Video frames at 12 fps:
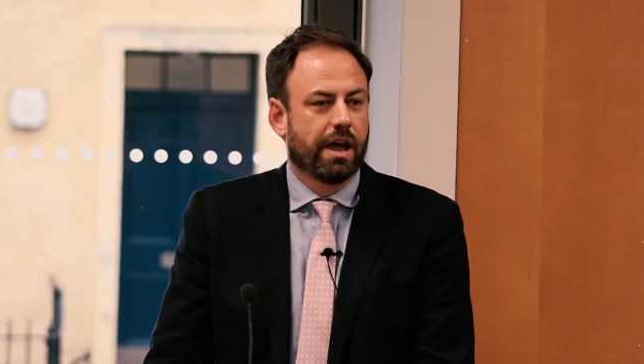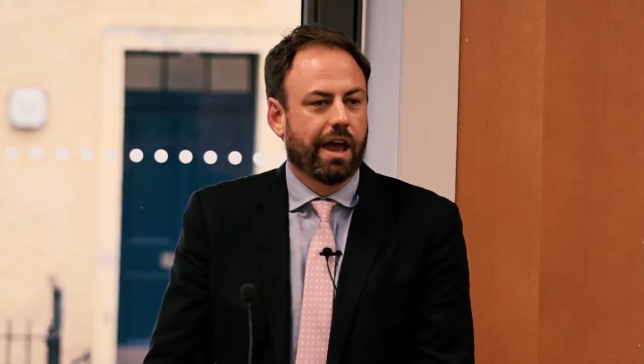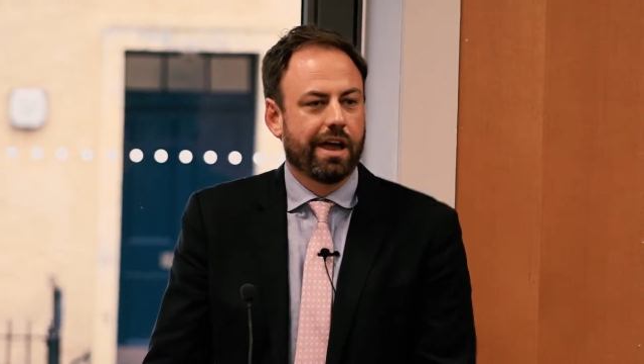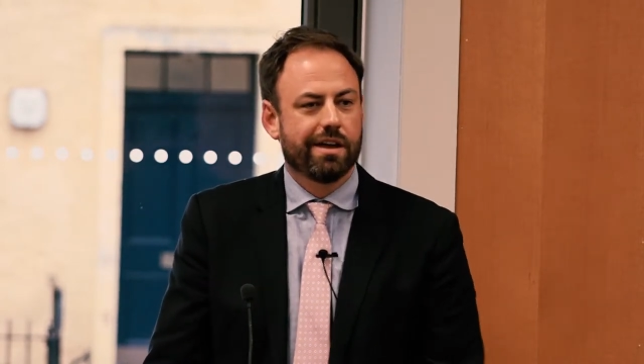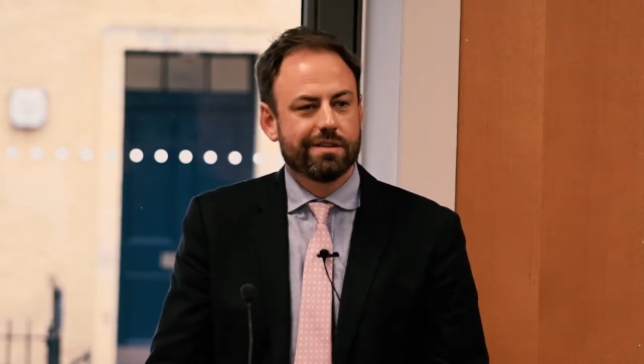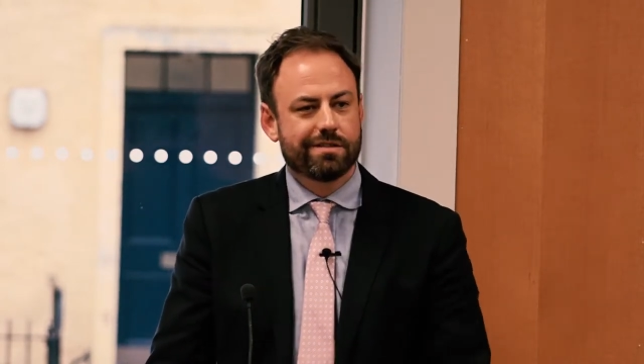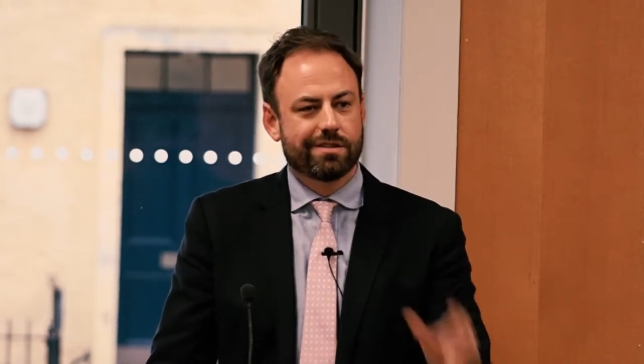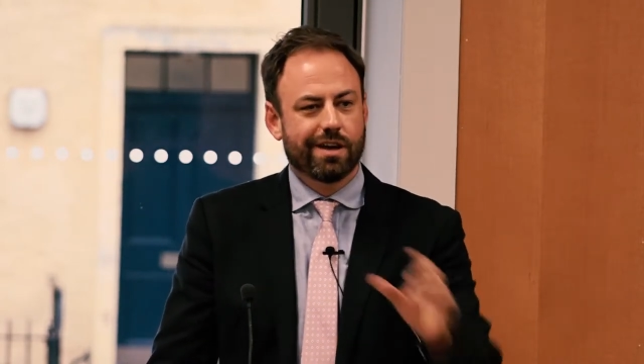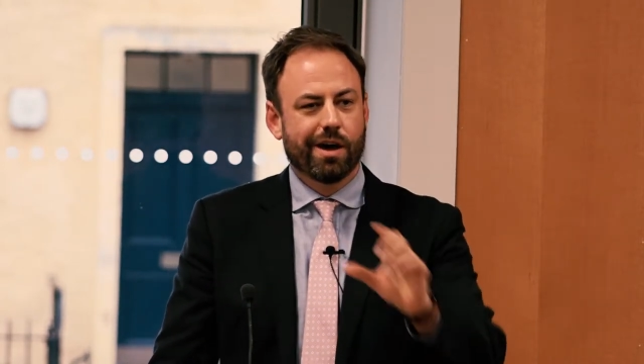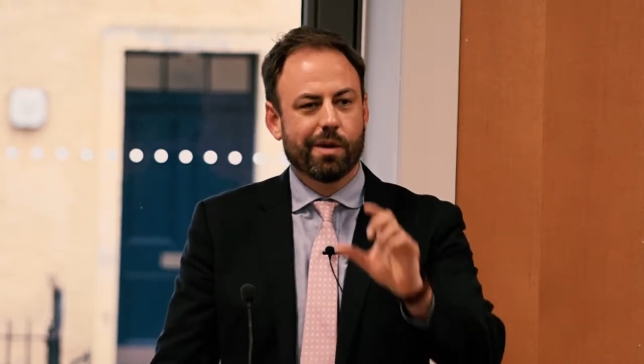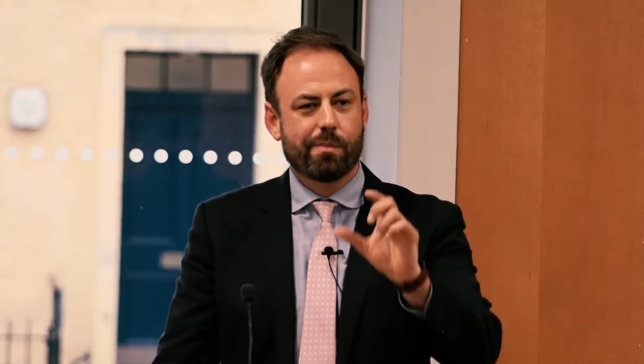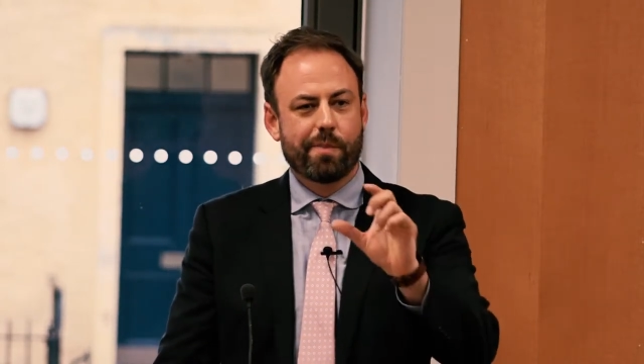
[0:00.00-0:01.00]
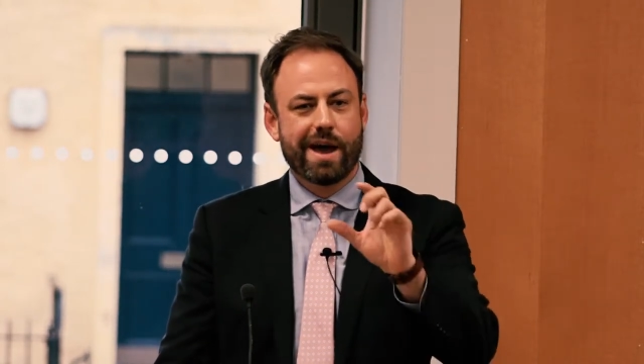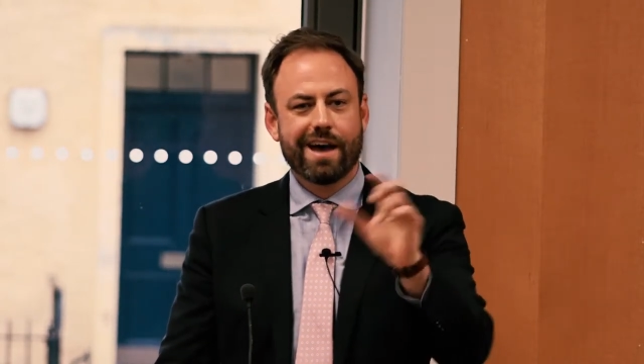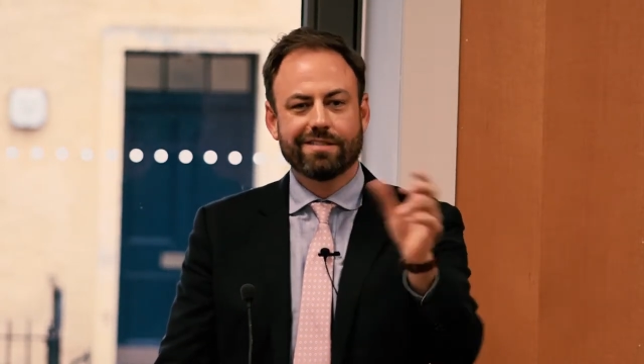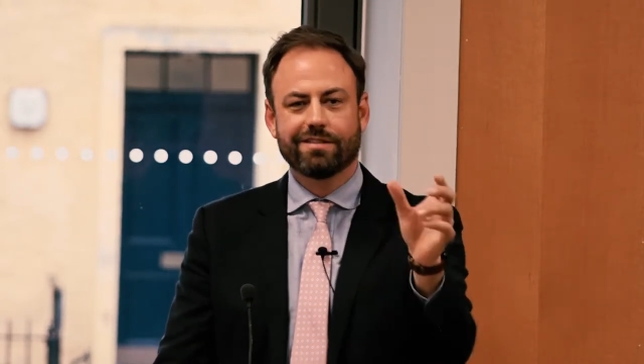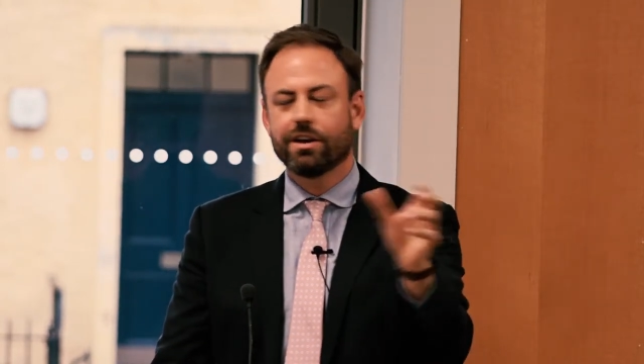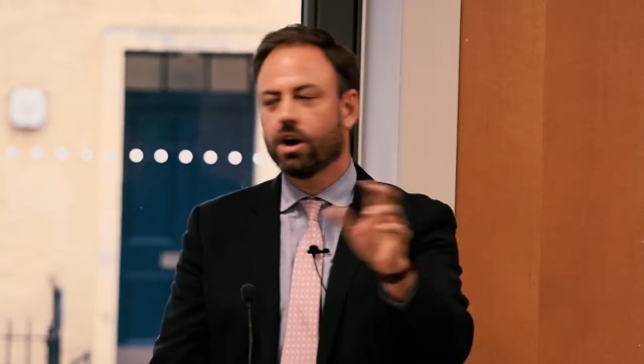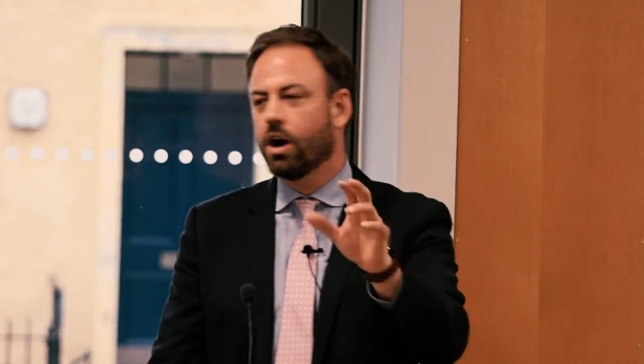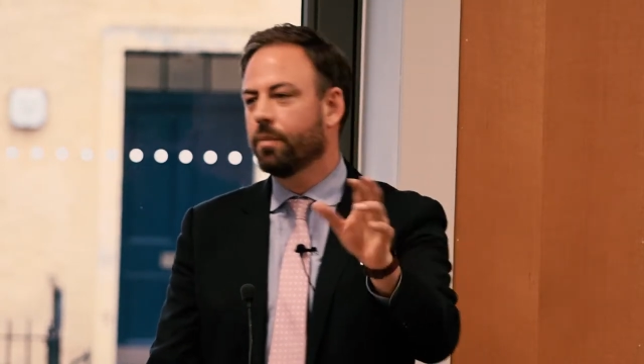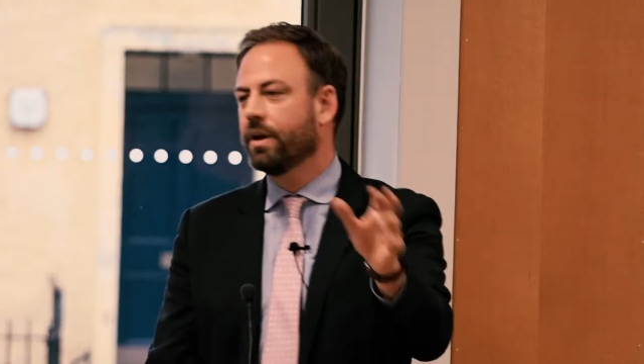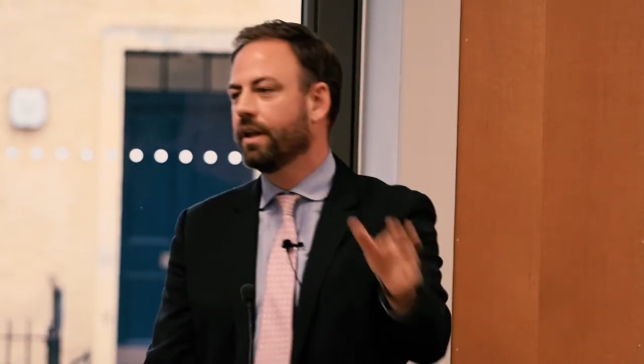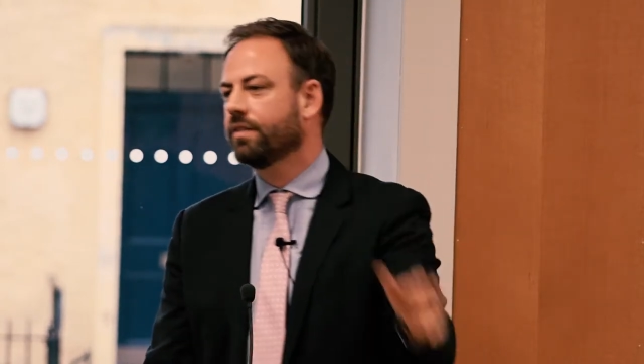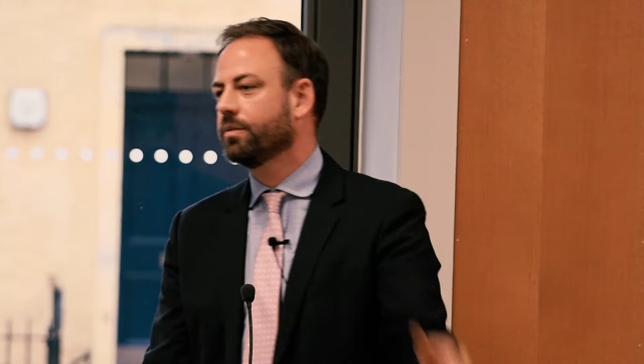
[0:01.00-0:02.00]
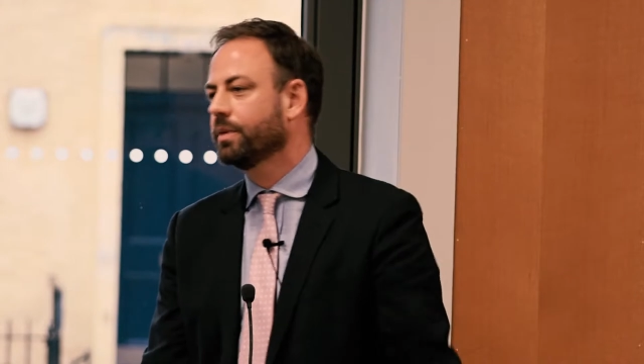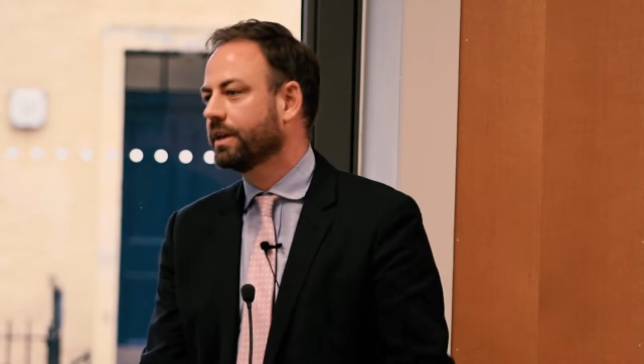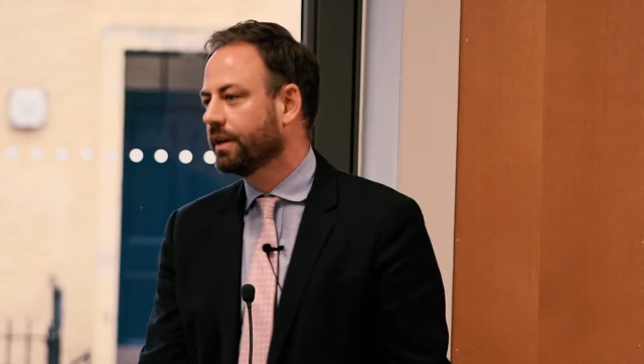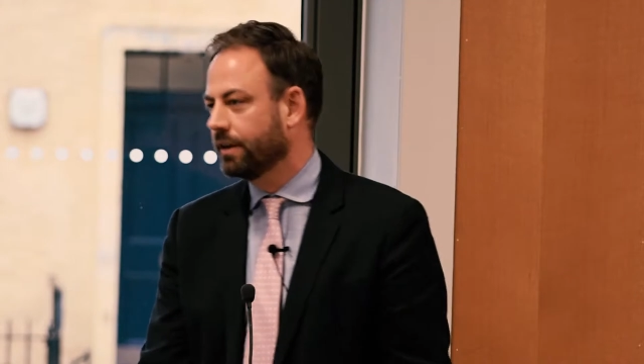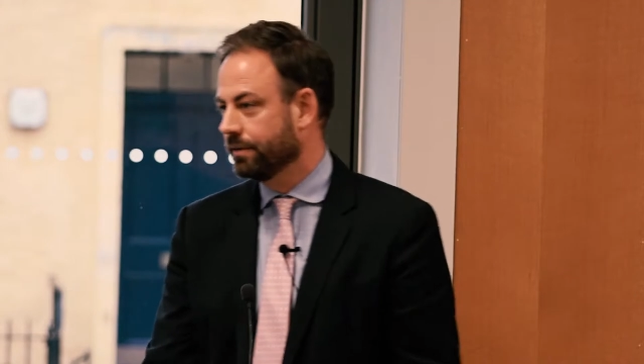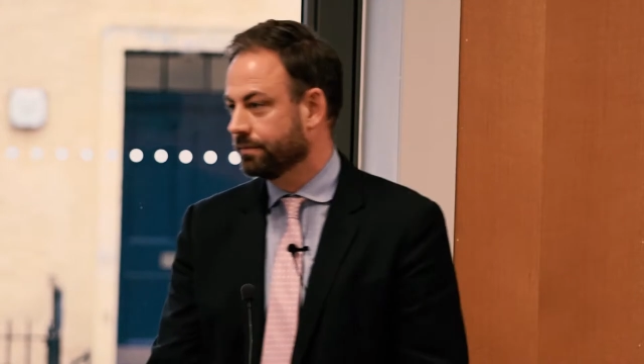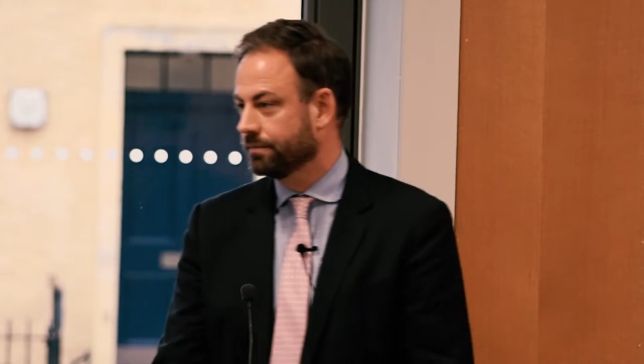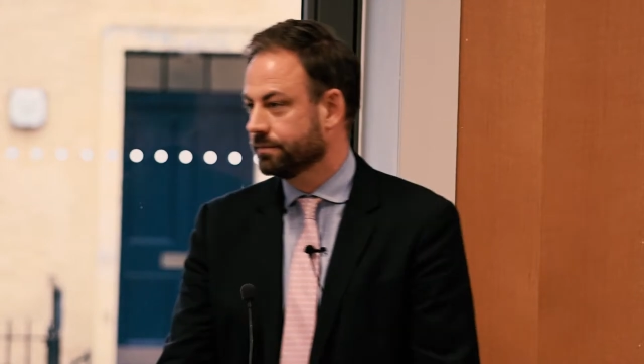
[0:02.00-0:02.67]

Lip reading: is a passing comment at the beginning